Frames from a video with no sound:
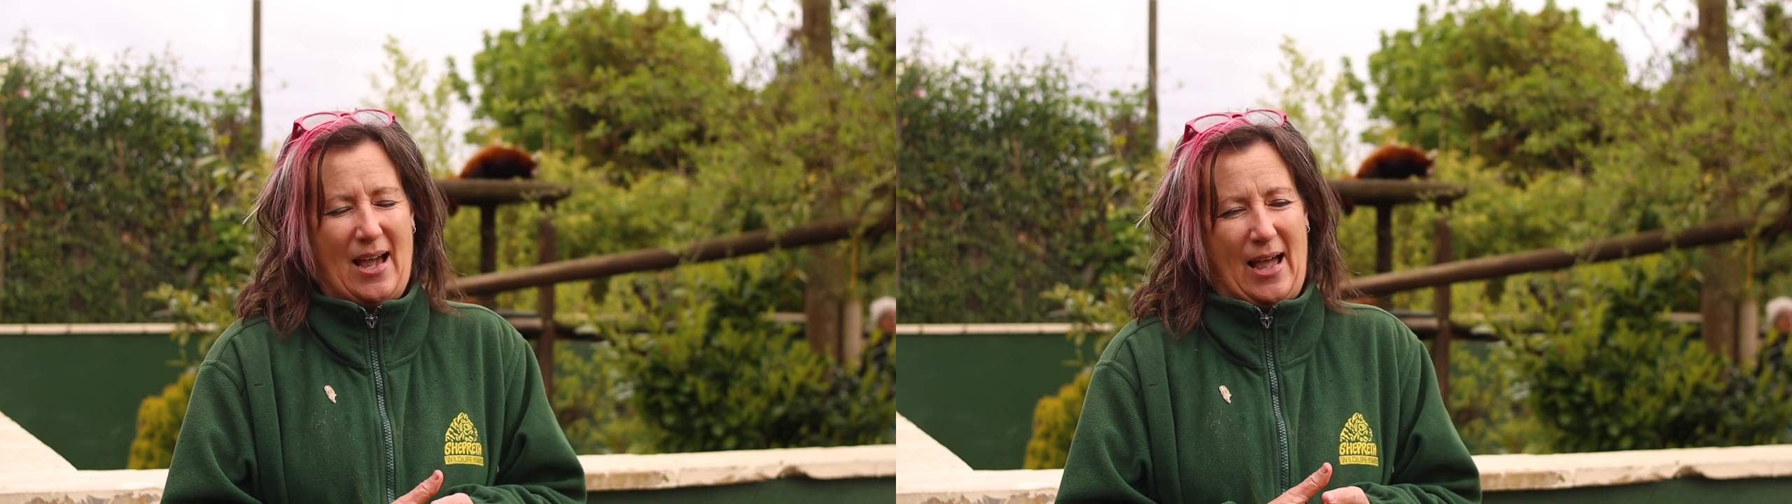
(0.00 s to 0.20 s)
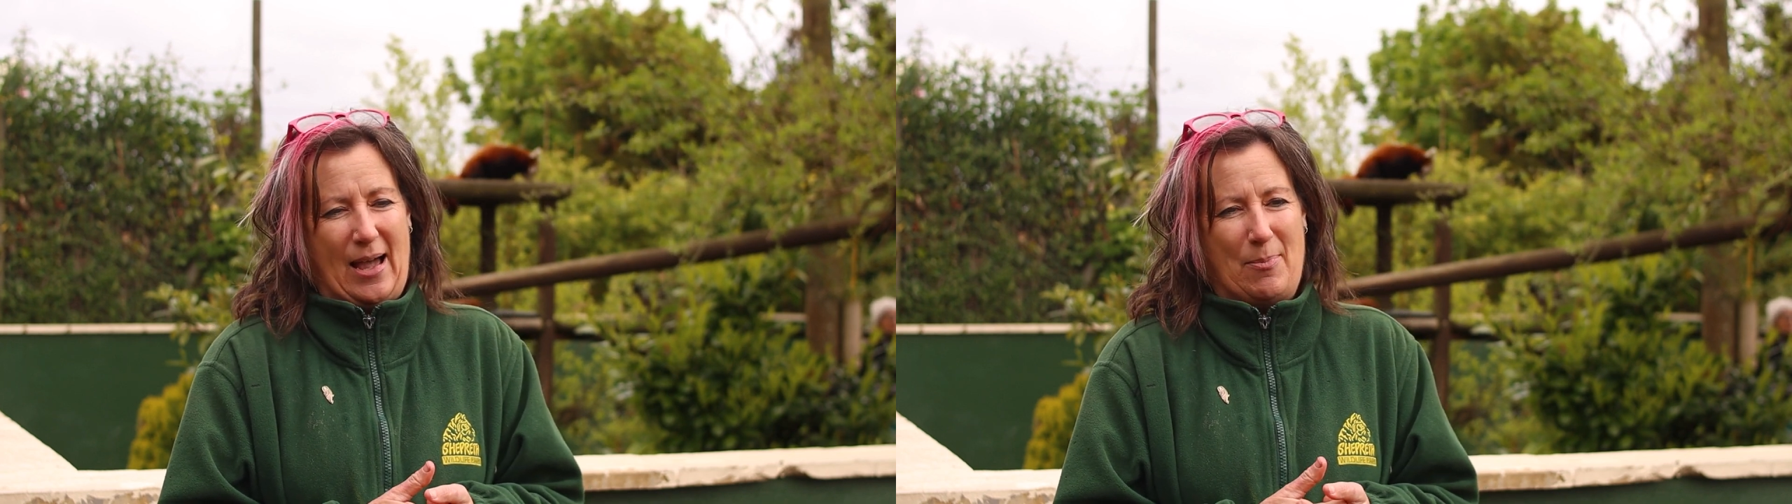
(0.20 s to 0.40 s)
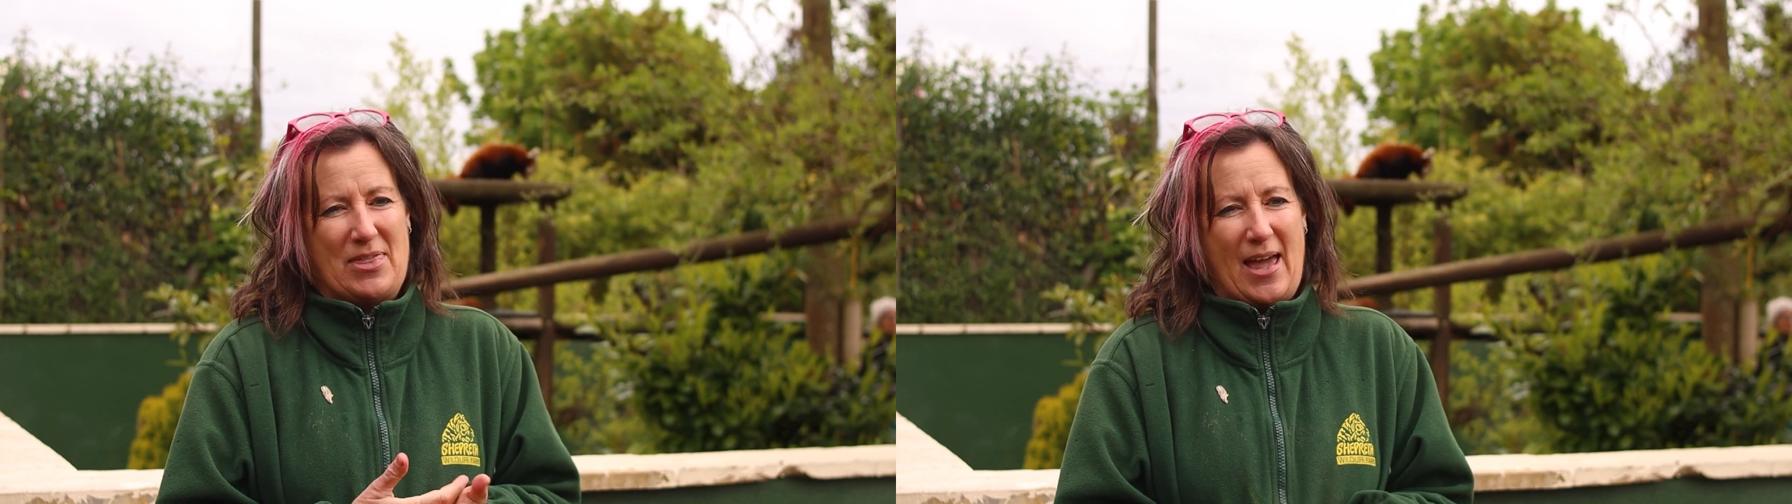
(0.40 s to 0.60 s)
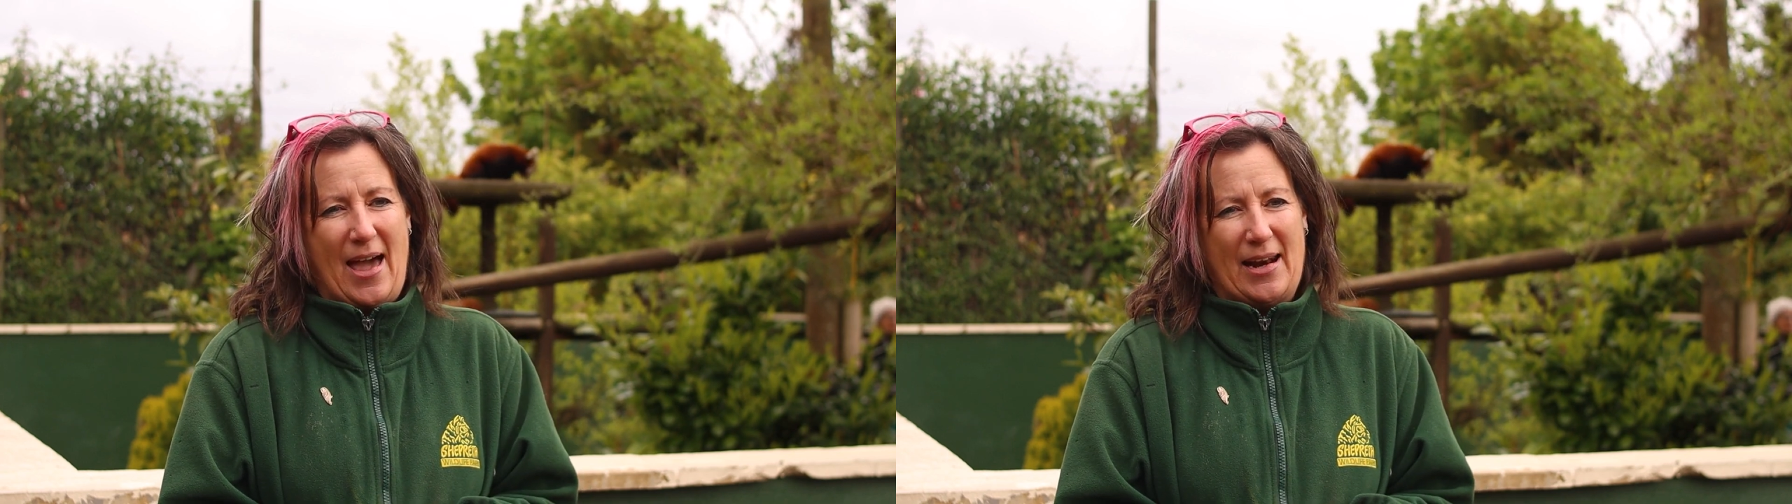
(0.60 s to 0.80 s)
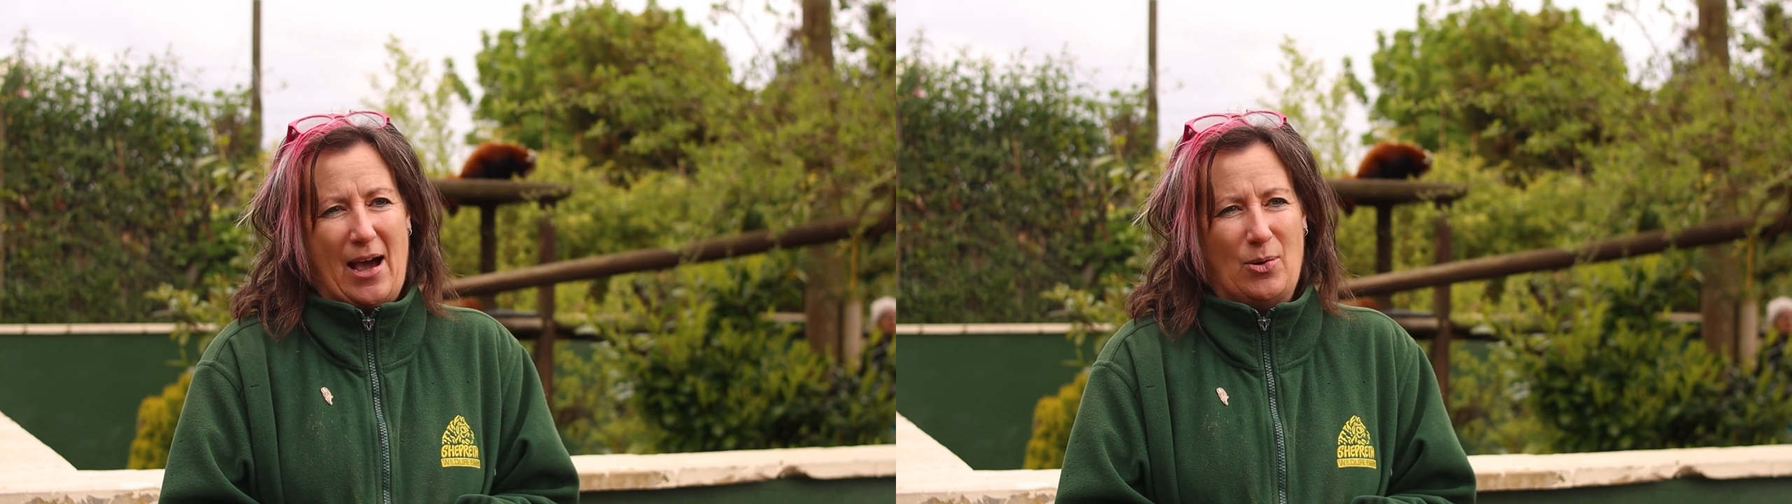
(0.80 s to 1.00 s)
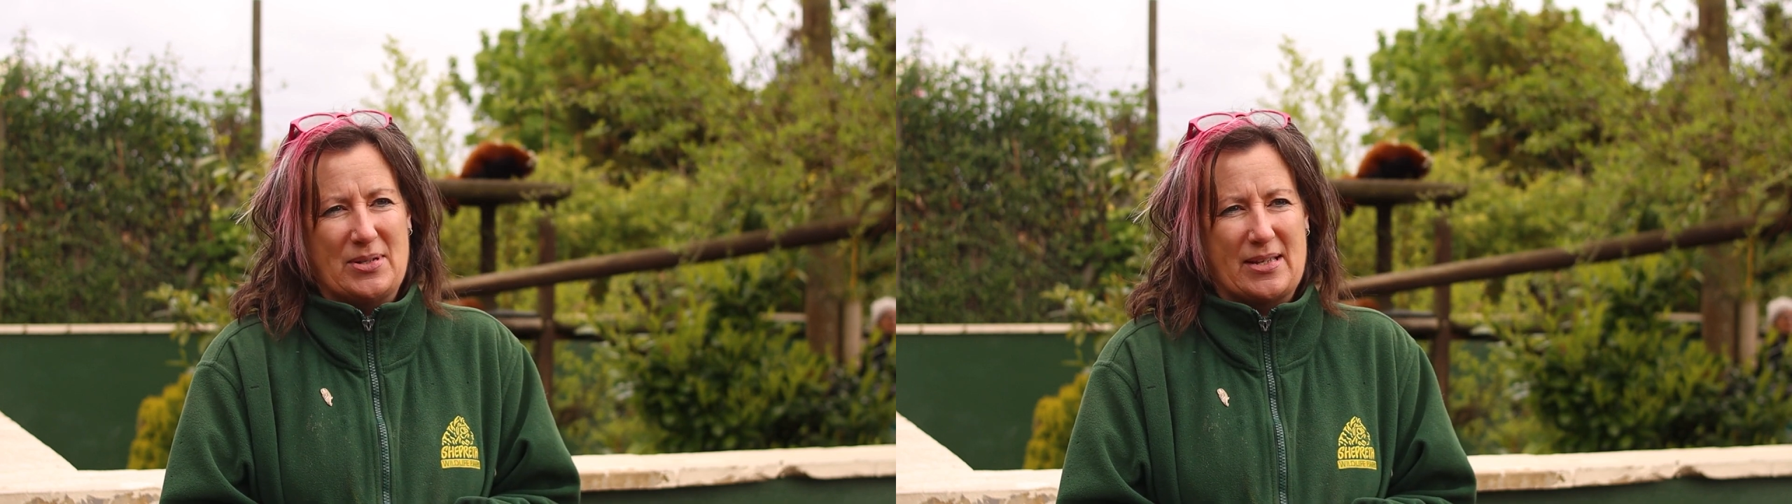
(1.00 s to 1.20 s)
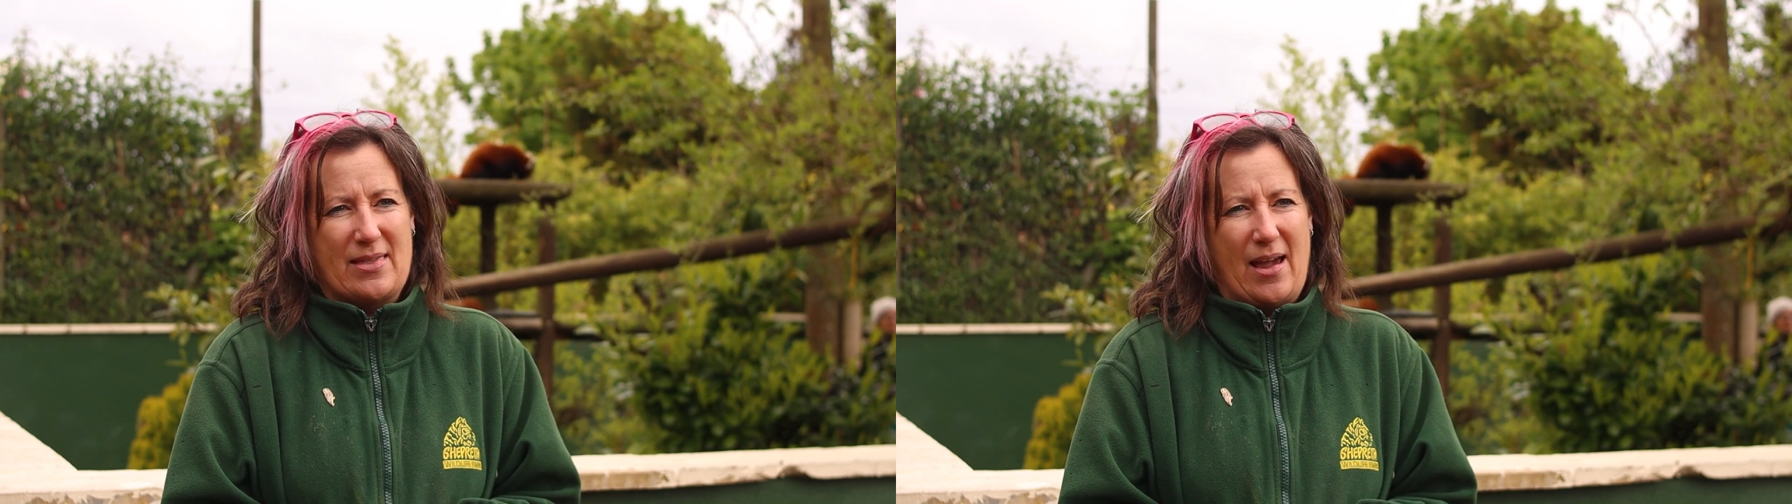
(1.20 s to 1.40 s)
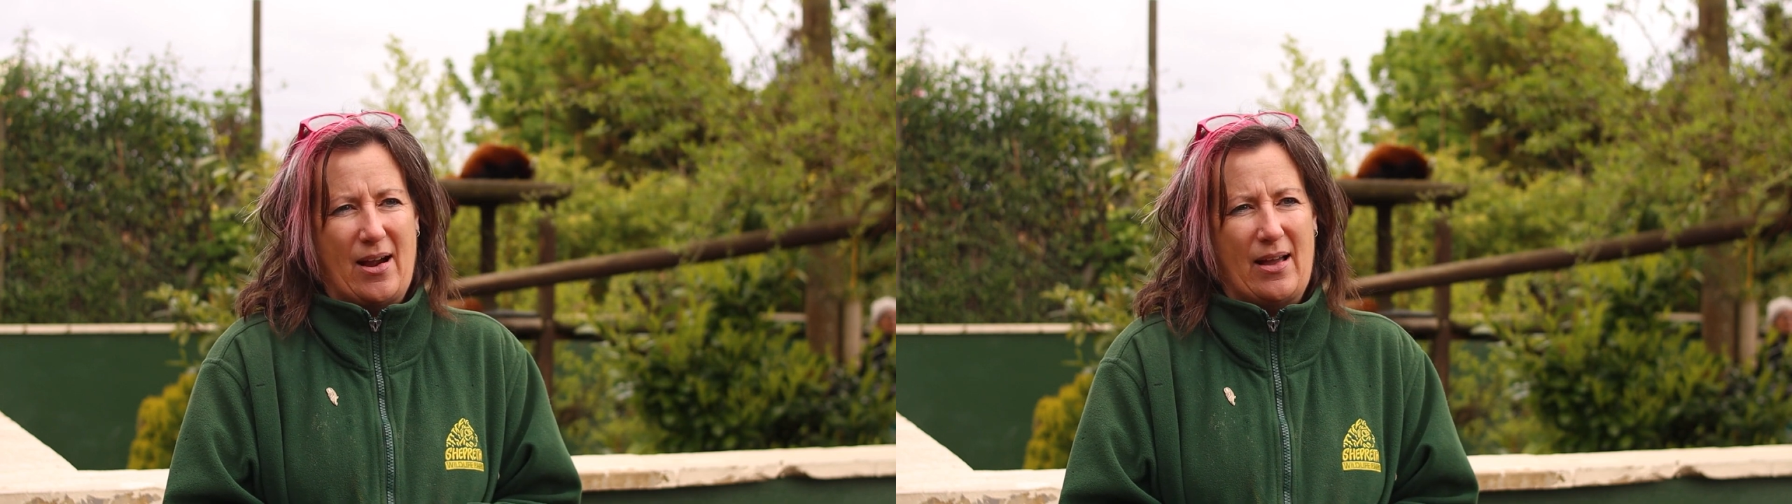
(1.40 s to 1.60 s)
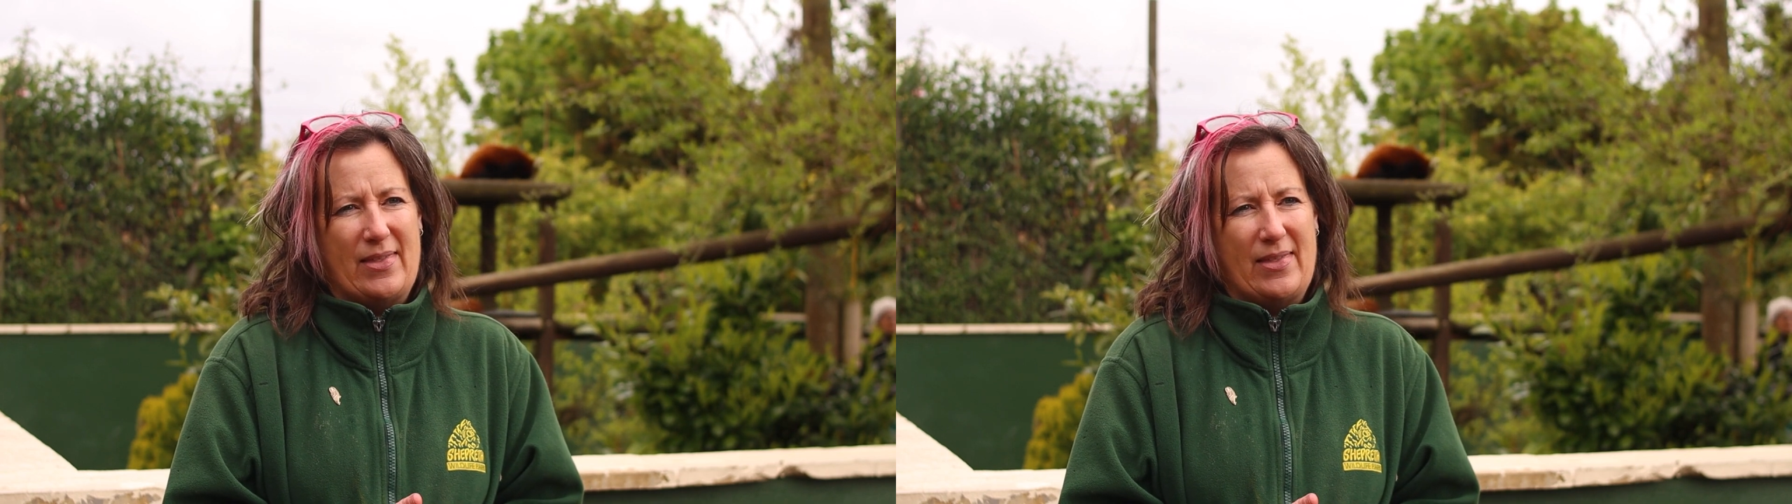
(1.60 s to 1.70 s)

but they had owls in there,